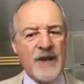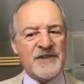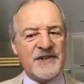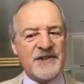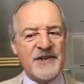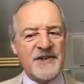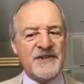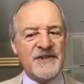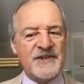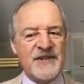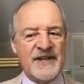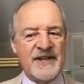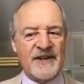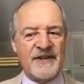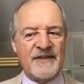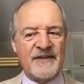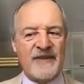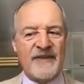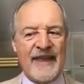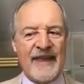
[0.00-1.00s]
But they always
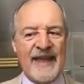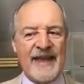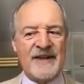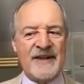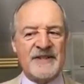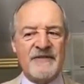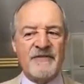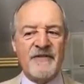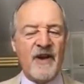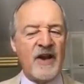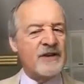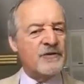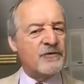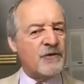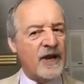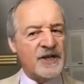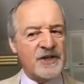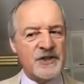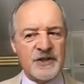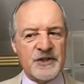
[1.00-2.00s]
considered that they had a
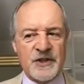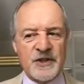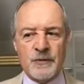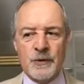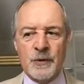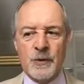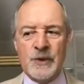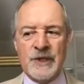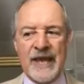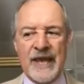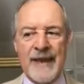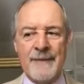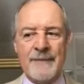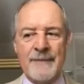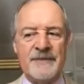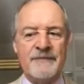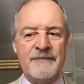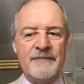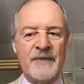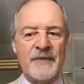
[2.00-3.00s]
divine right to
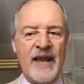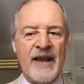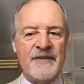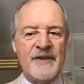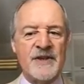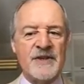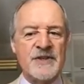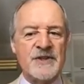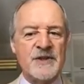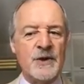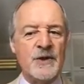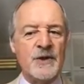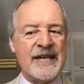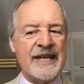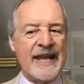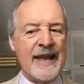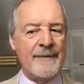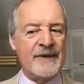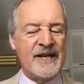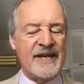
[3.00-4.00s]
rule Yemen and that
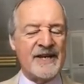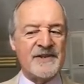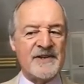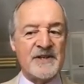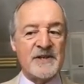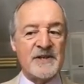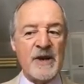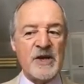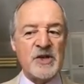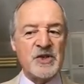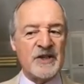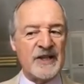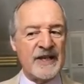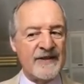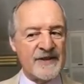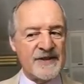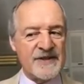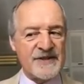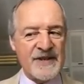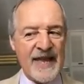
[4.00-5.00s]
Sunni Yemen is
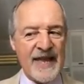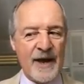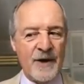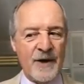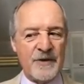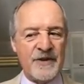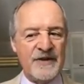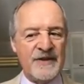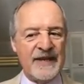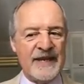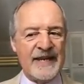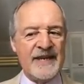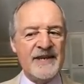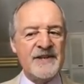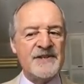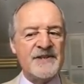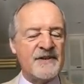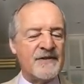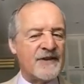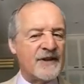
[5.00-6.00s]
especially in the south and the
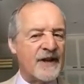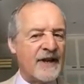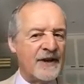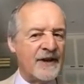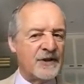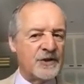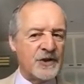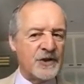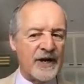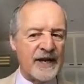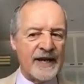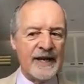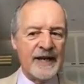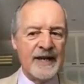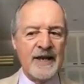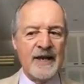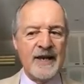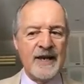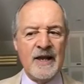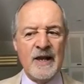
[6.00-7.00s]
east of the
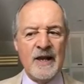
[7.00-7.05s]
country